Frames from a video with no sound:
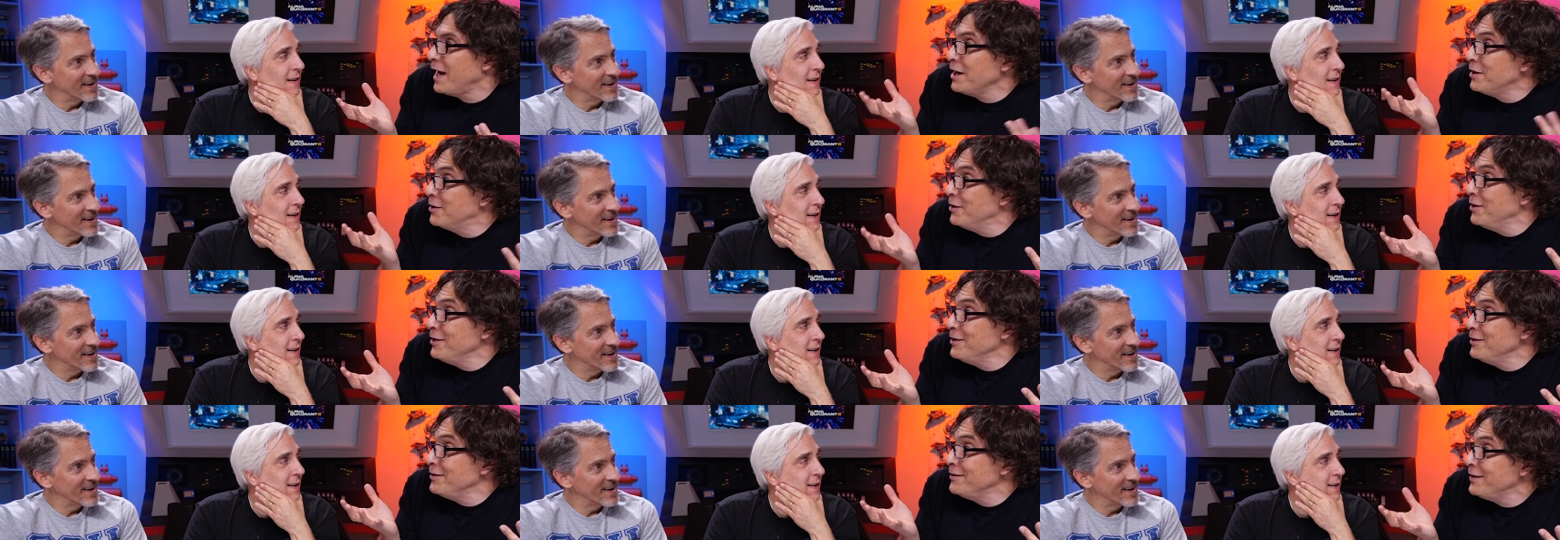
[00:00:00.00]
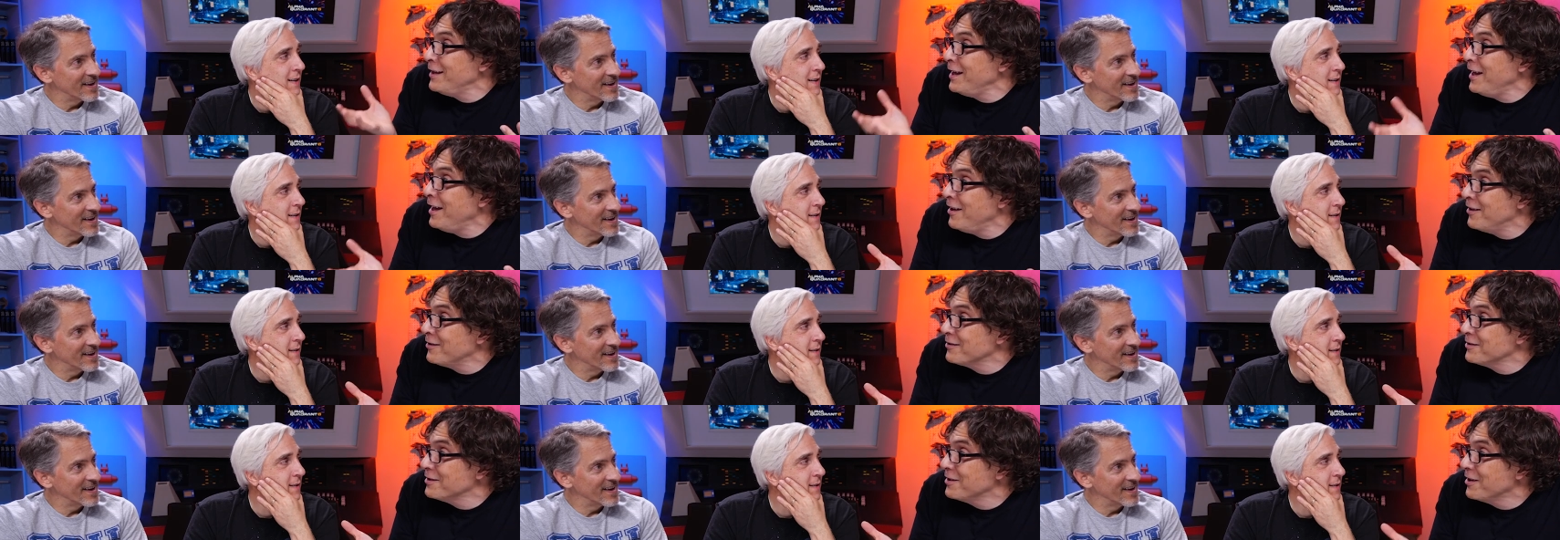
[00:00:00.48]
Speaker 1: "I couldn't
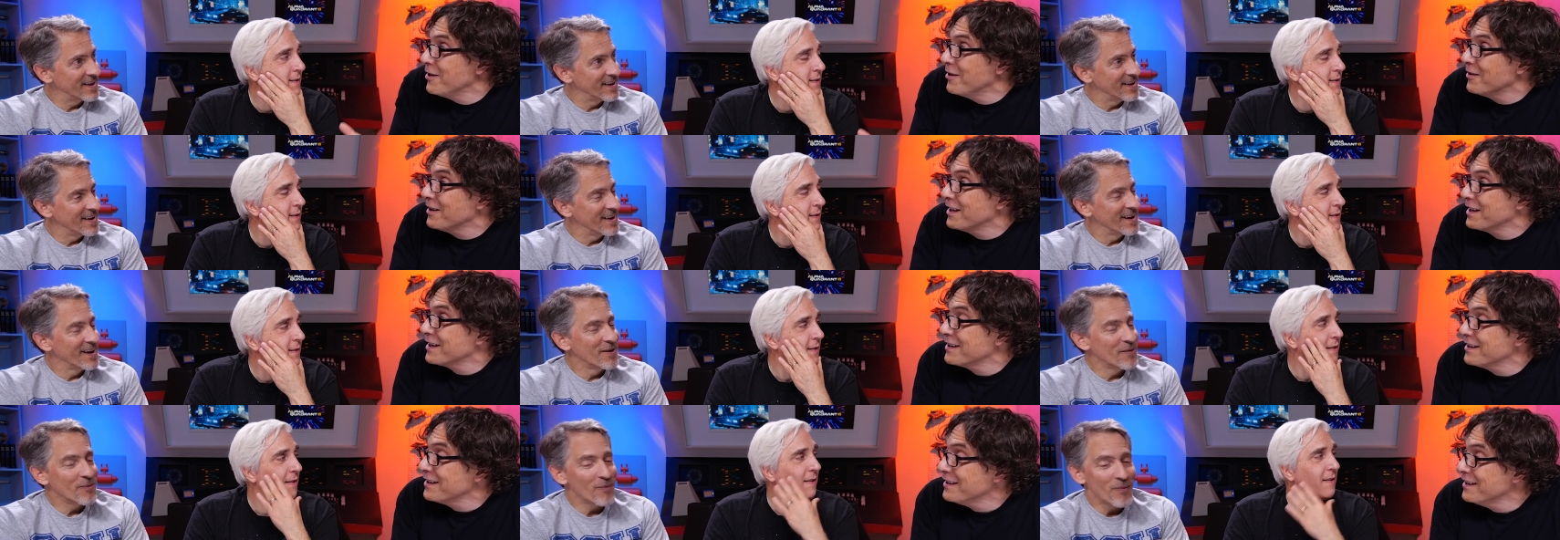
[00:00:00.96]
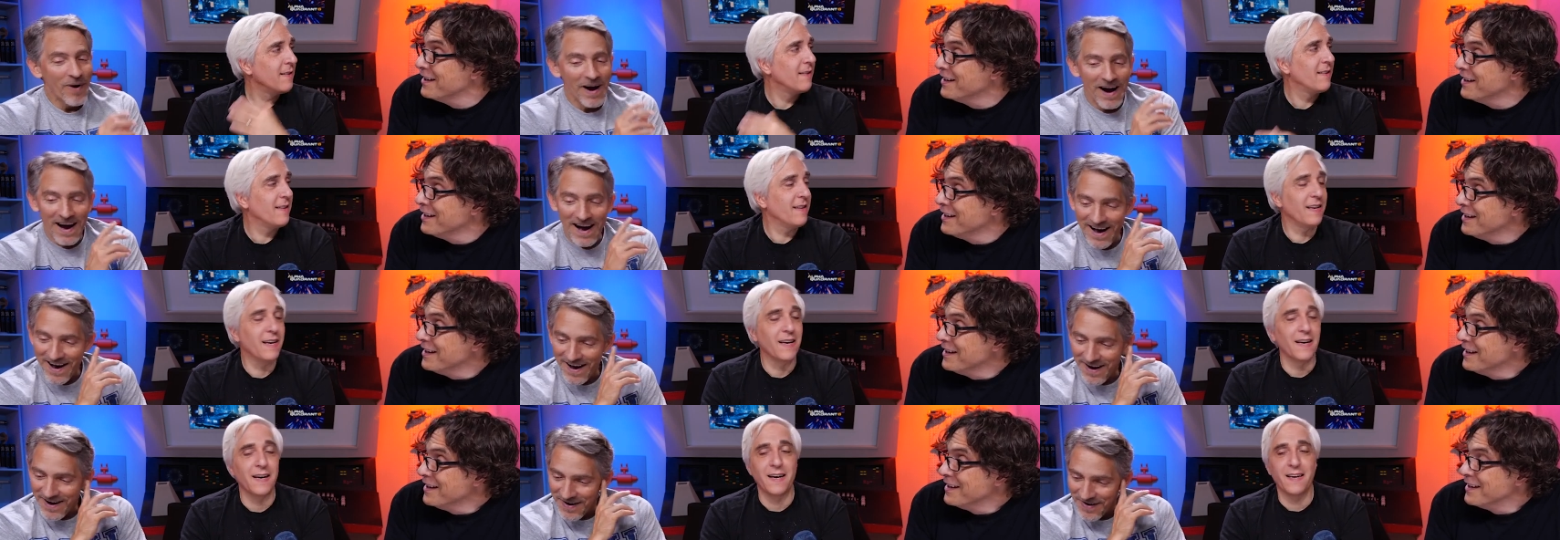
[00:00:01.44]
tell," you know, like
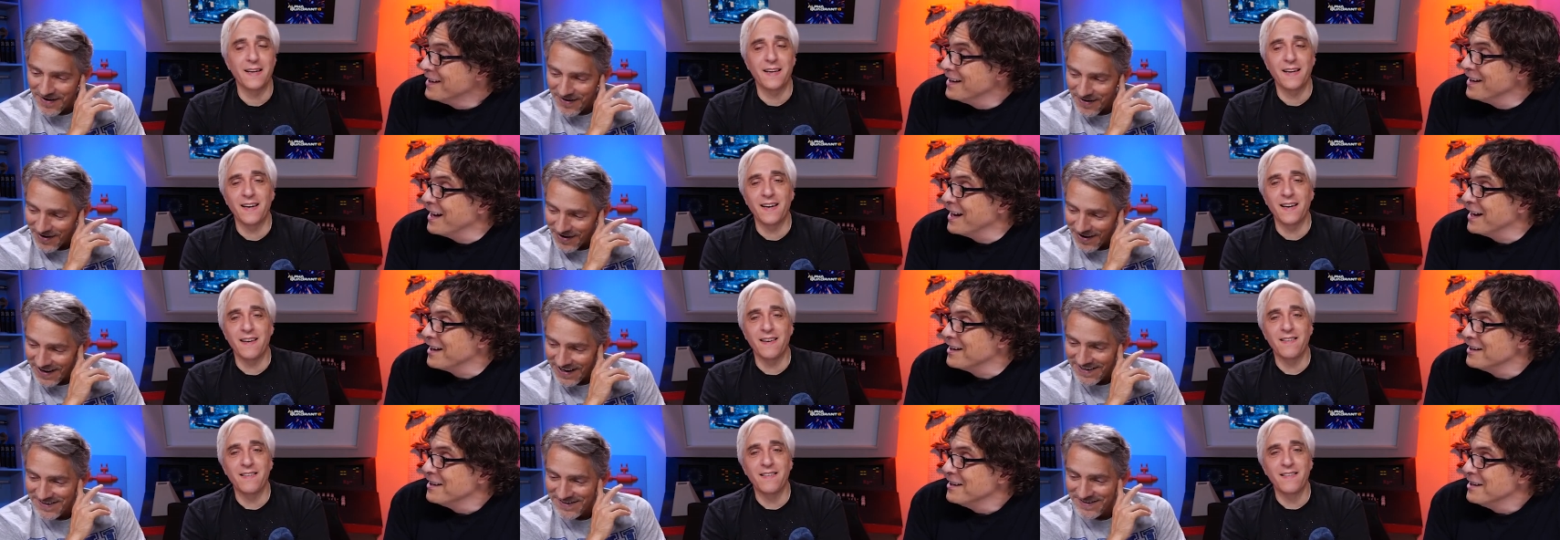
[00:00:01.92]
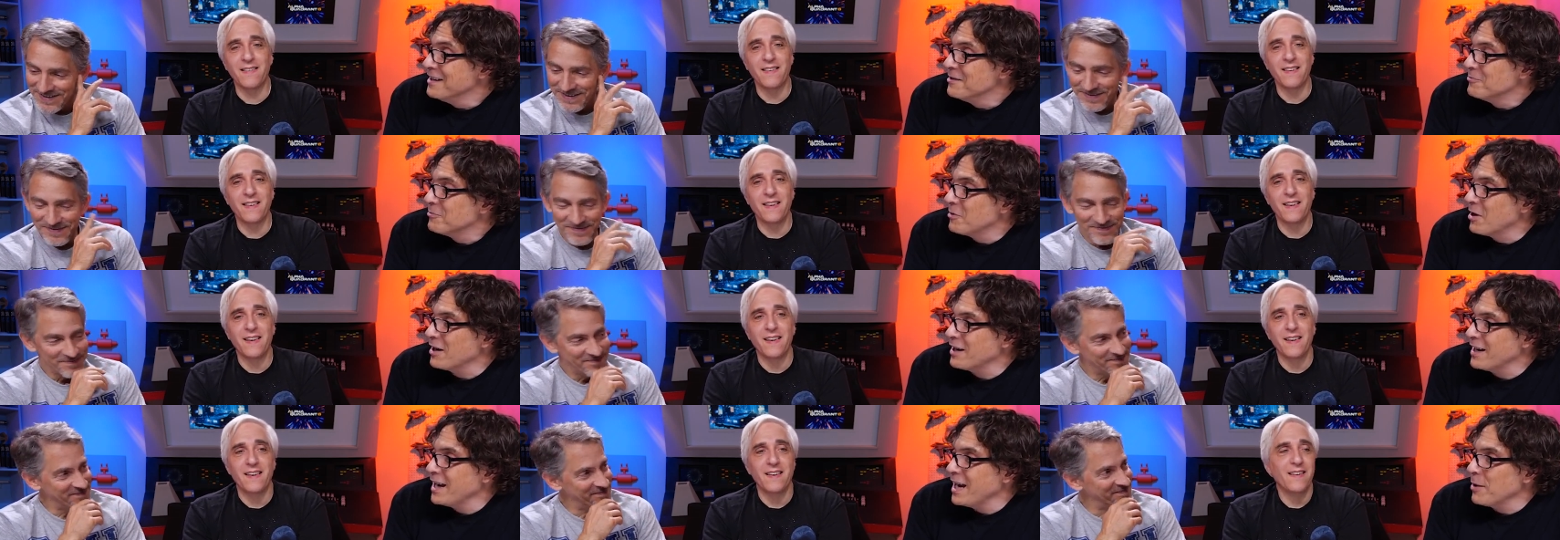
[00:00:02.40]
wow, yeah. awesome.
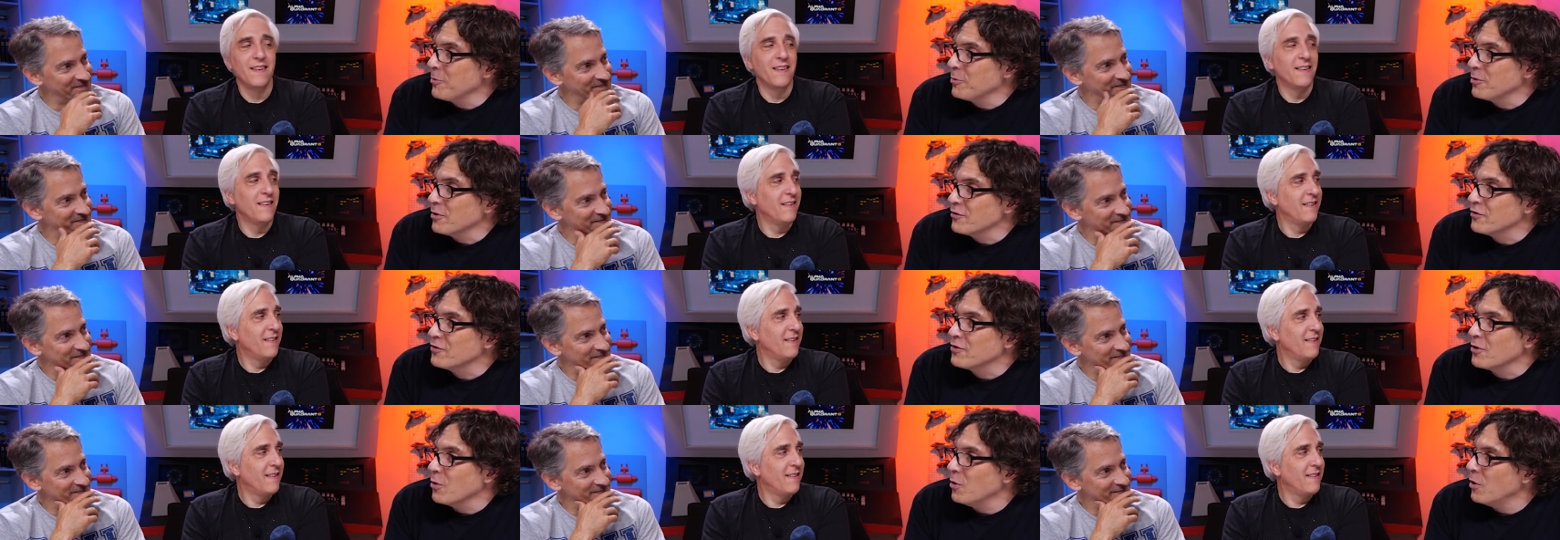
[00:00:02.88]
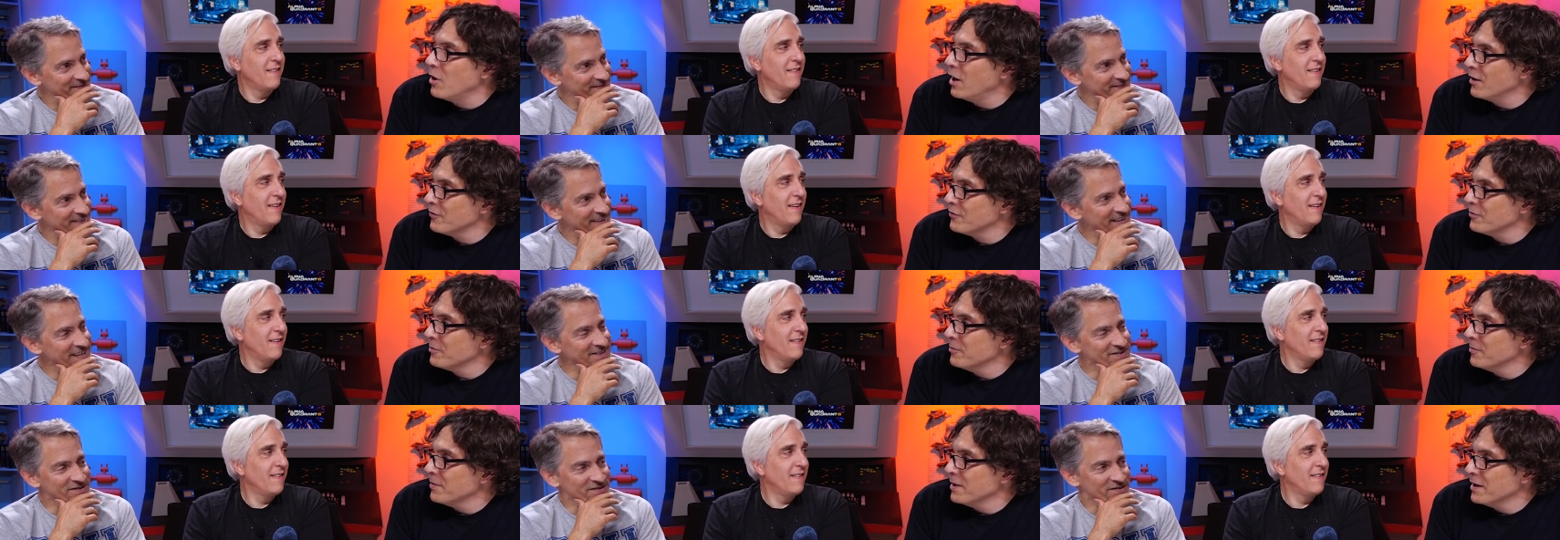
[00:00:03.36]
Mark Hamill is so
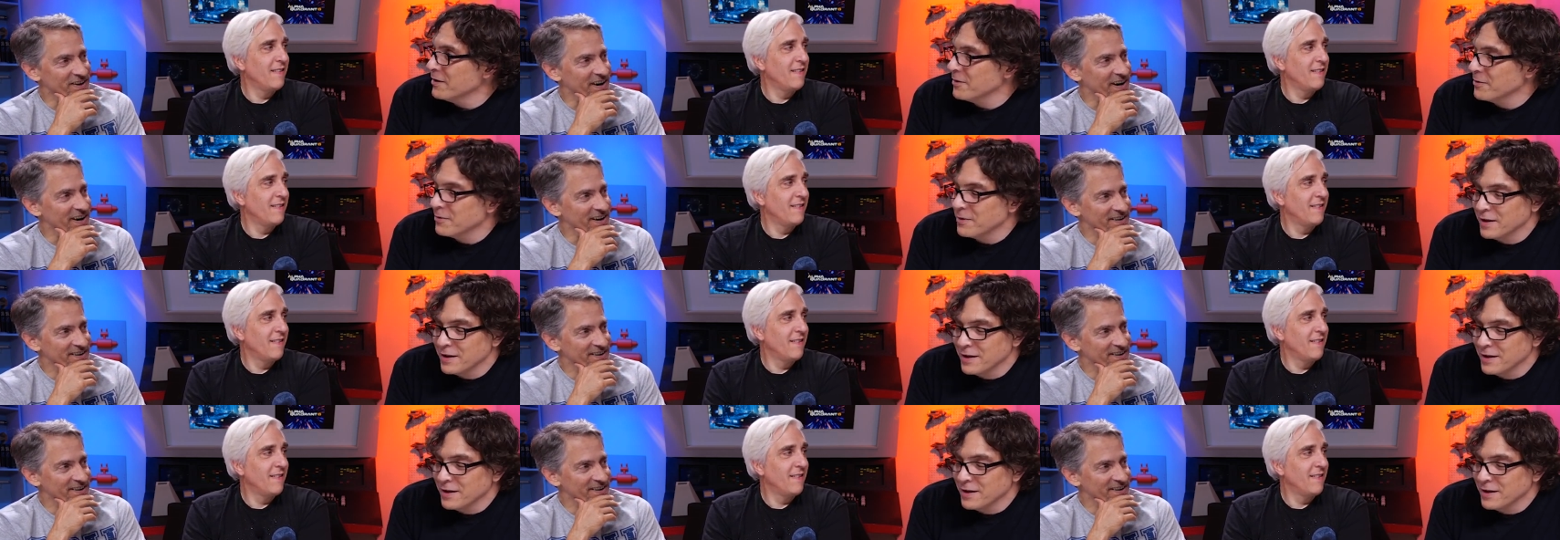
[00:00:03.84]
awesome, He's by great. the